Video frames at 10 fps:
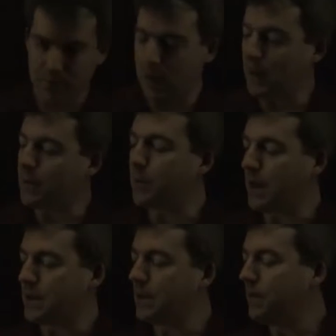becomes
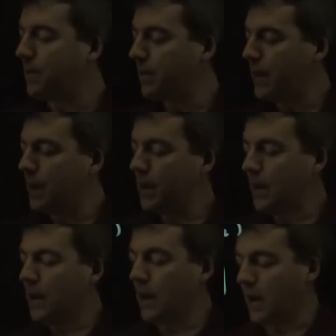positive,
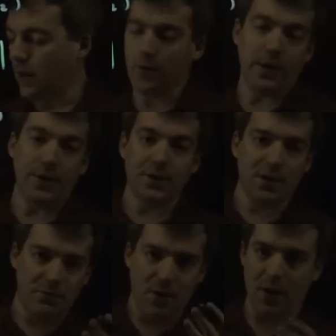or at least
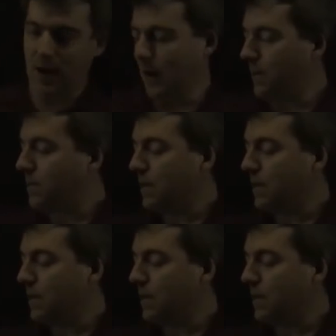non-negative,